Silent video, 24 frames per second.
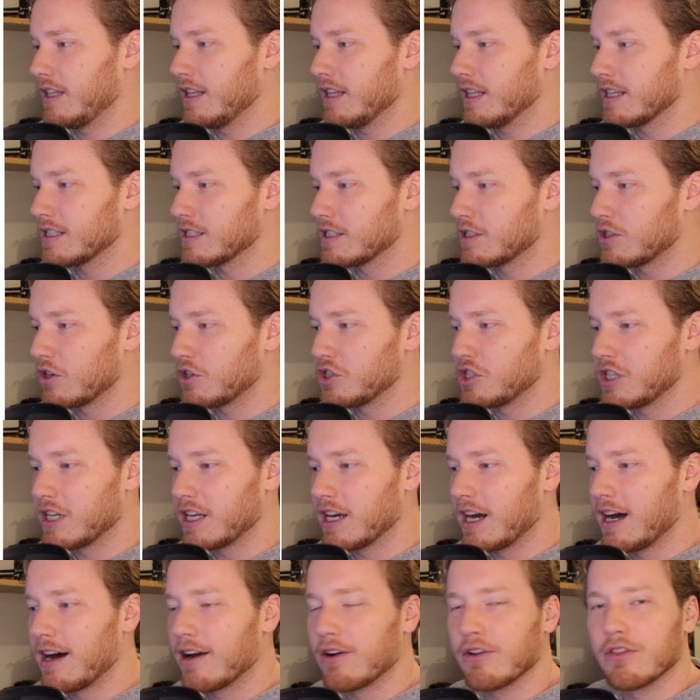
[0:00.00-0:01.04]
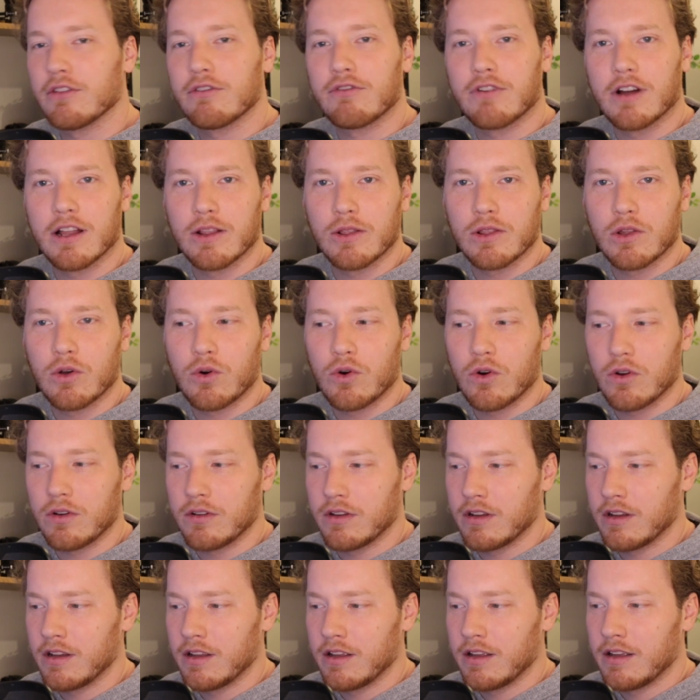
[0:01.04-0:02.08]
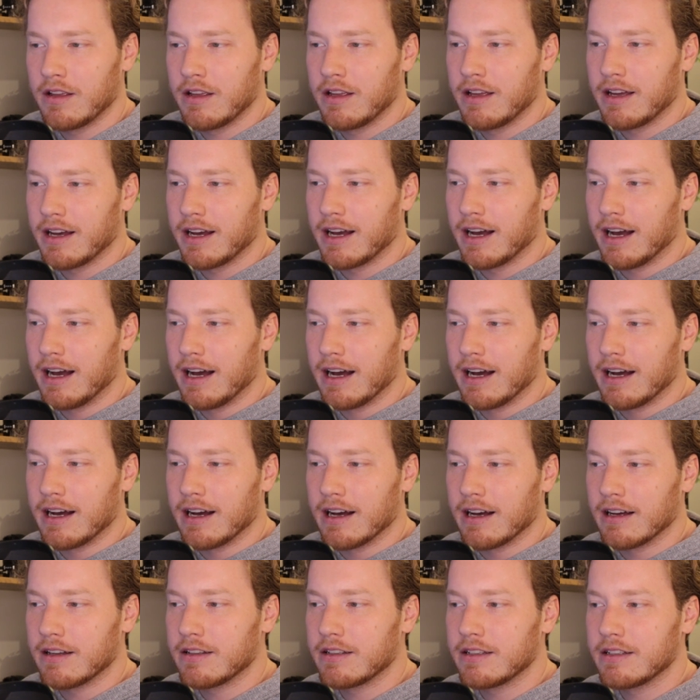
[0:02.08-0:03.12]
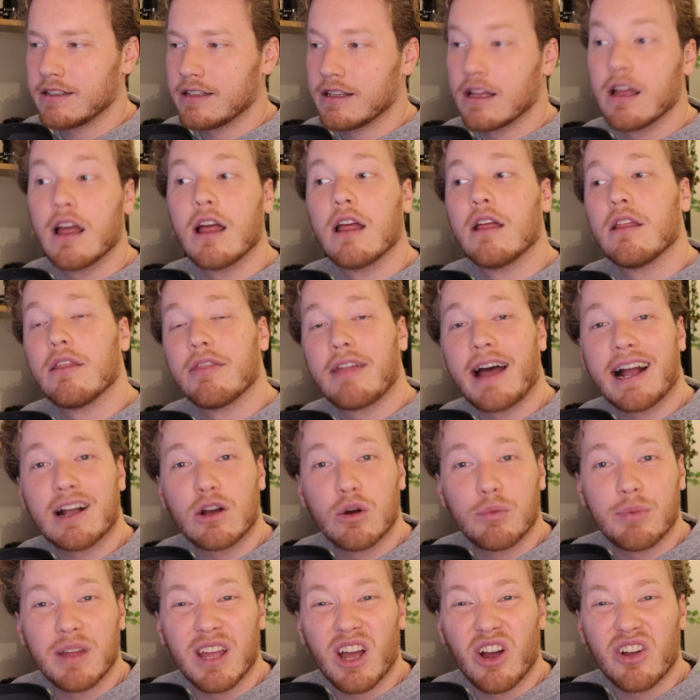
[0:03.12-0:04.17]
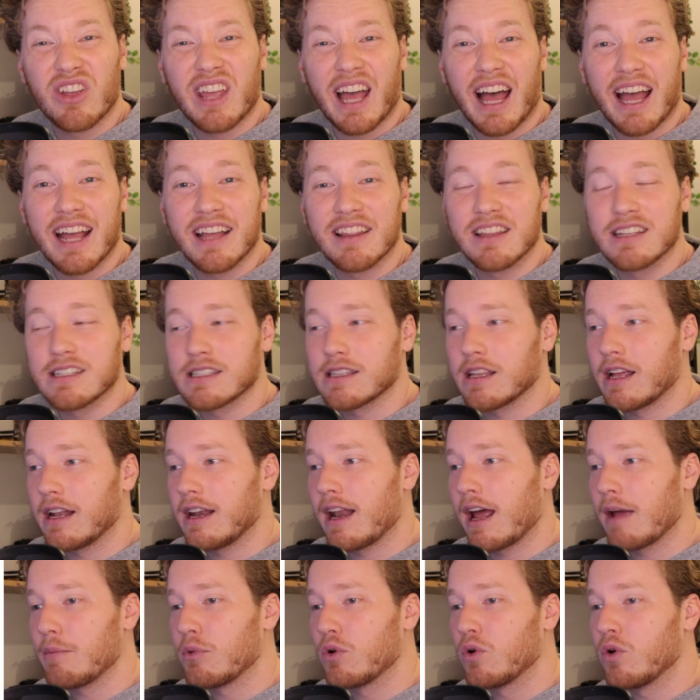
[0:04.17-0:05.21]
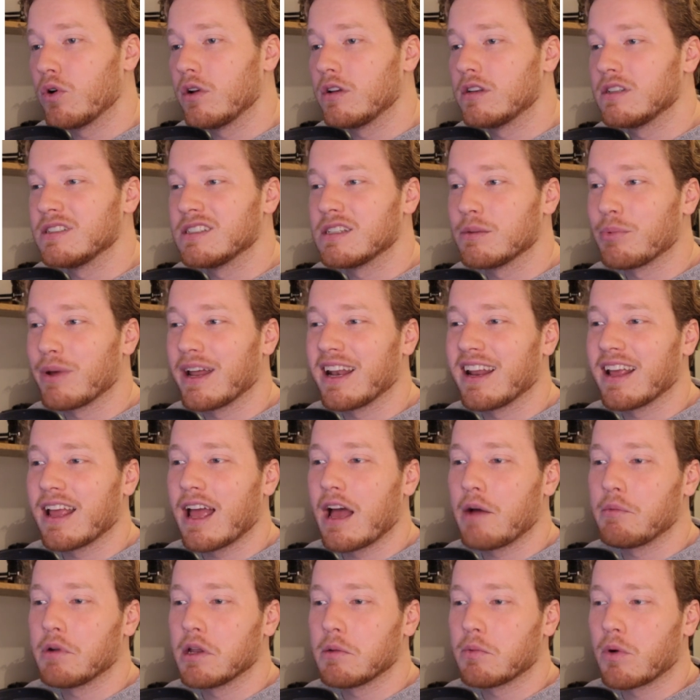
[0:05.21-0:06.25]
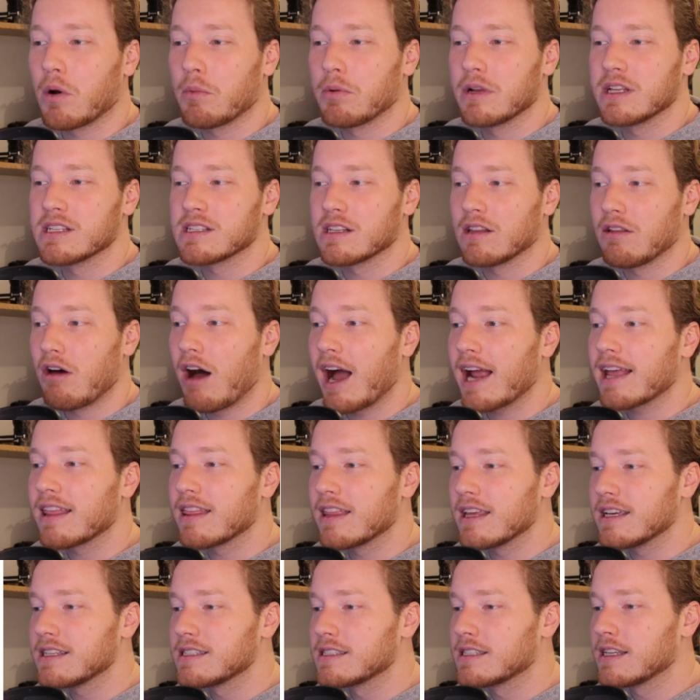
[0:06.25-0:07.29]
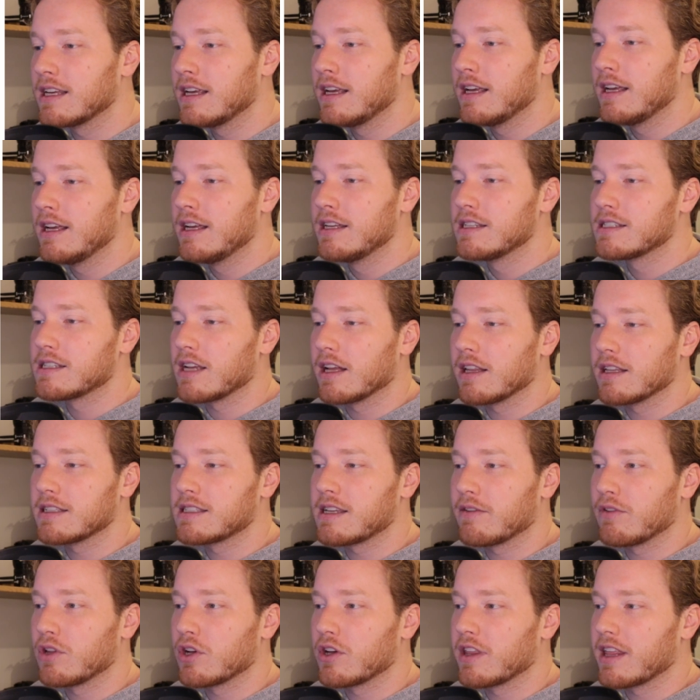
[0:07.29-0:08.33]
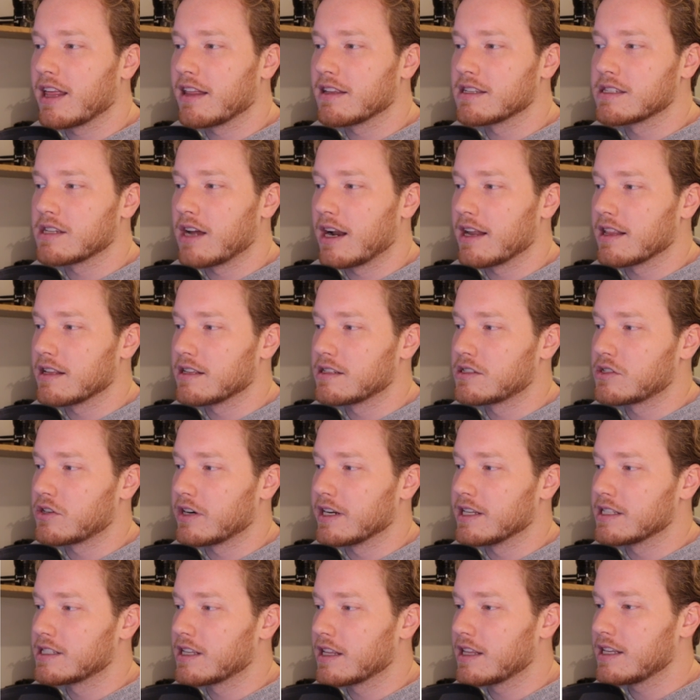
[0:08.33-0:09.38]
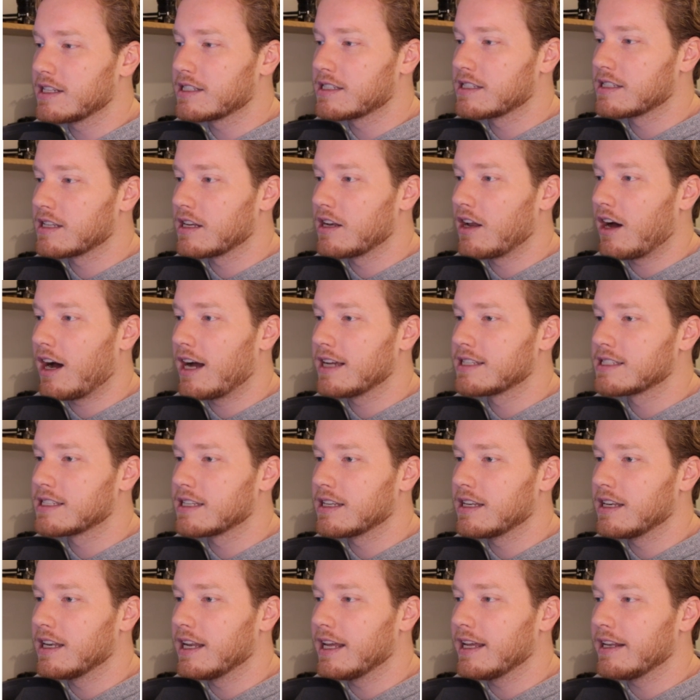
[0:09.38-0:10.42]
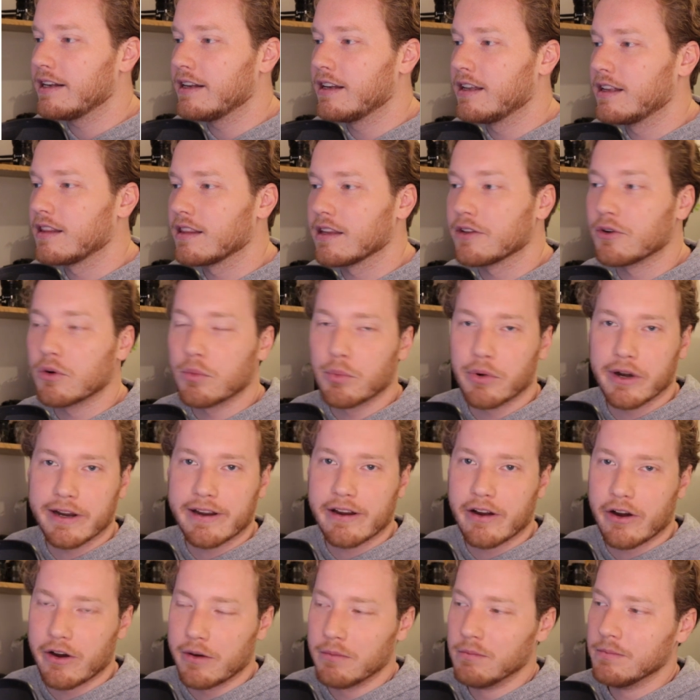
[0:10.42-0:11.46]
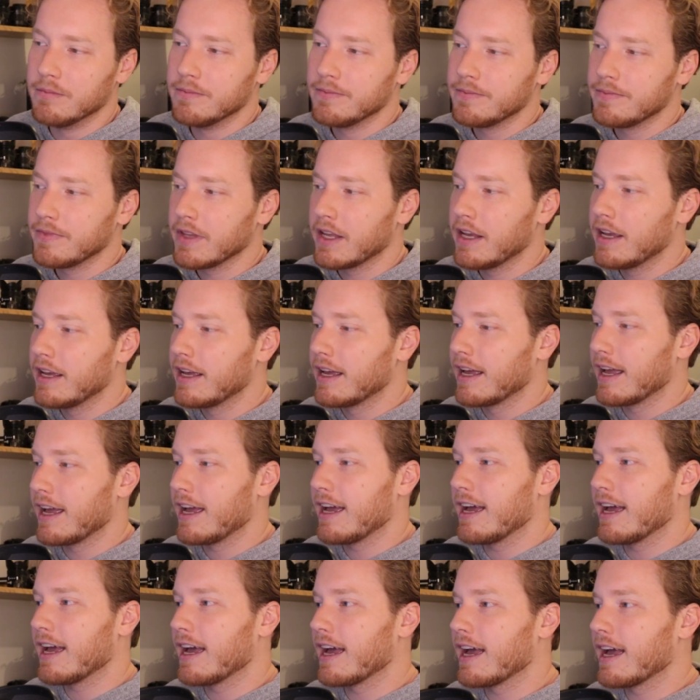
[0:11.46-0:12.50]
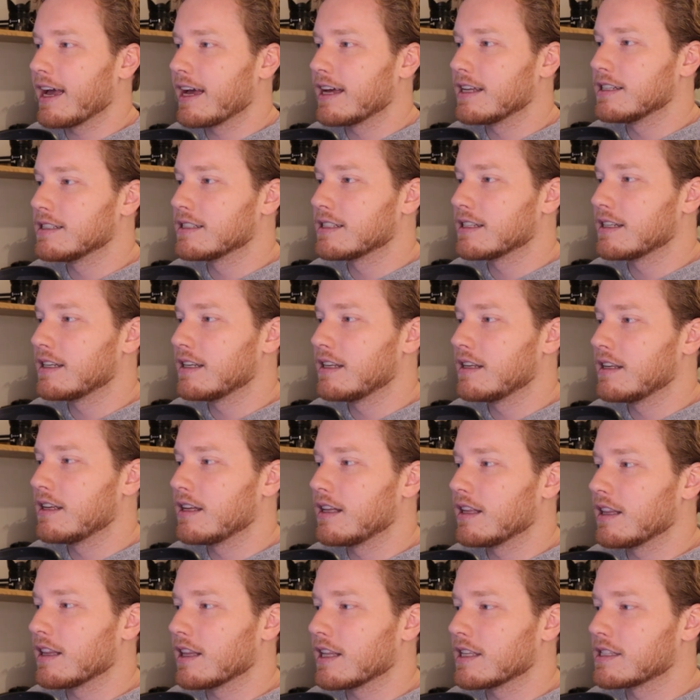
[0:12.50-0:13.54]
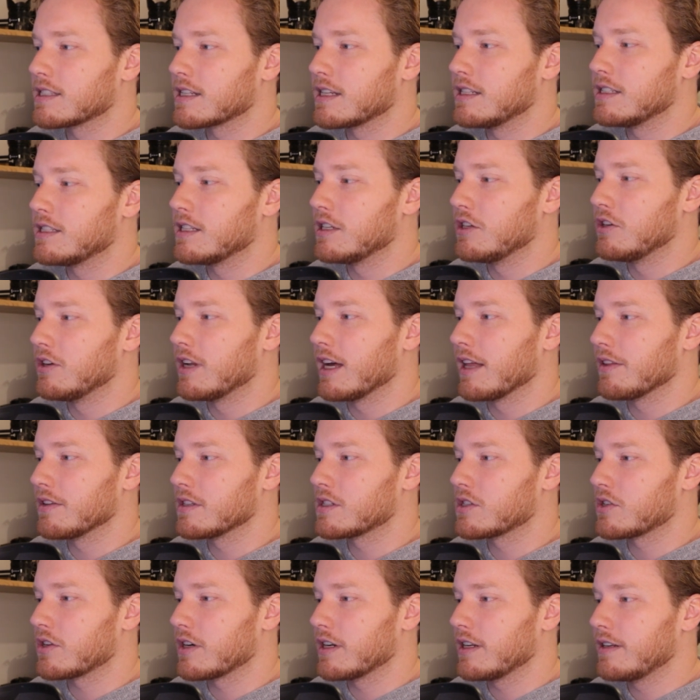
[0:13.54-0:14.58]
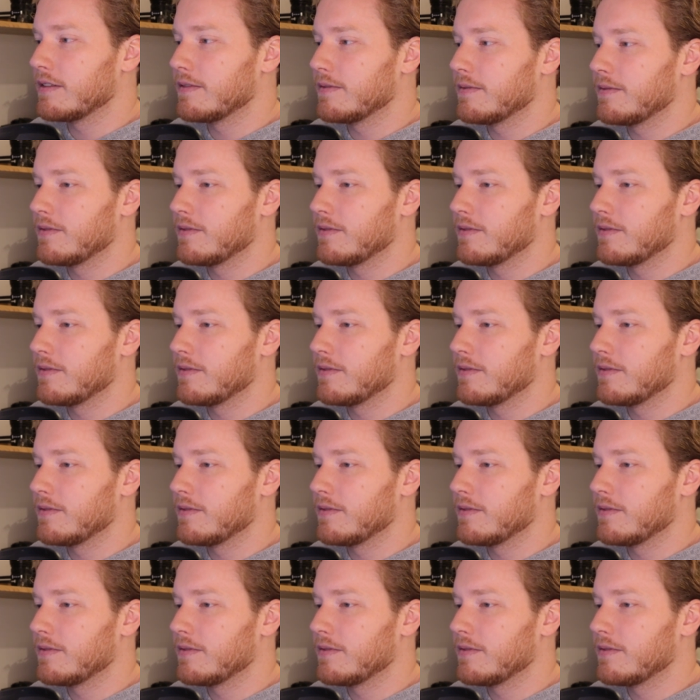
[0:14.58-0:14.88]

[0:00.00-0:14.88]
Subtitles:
There's a dodgy car on the front lawn. That could be okay in this neighborhood, depending how many properties are like this. So let's have a look at the other side of the street. So this is a nice, neat little brick home. And let's continue down the street.